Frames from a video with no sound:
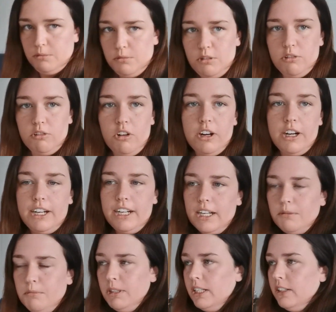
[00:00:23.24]
keeps
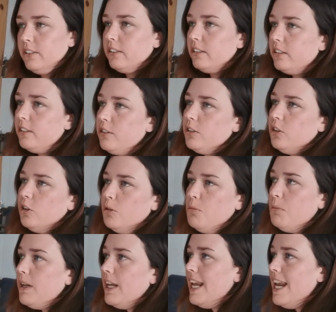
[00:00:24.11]
crying at me like,
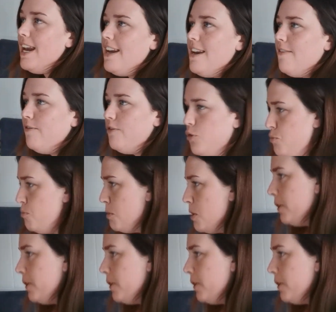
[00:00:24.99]
come in if you